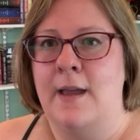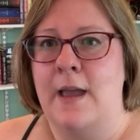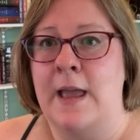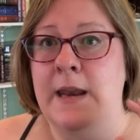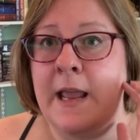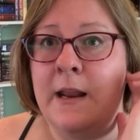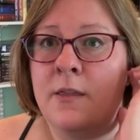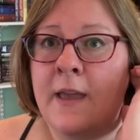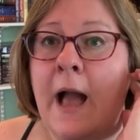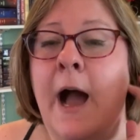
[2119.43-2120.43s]
and
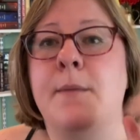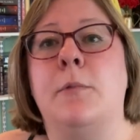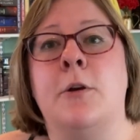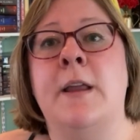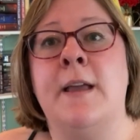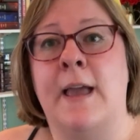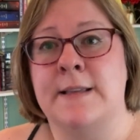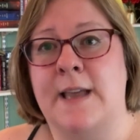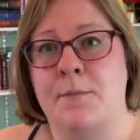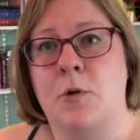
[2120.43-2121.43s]
anything I'm learning
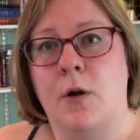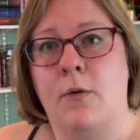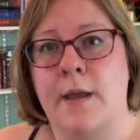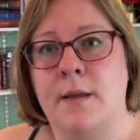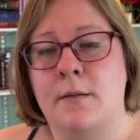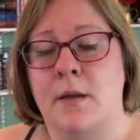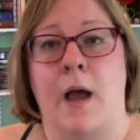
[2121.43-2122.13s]
as I'm growing,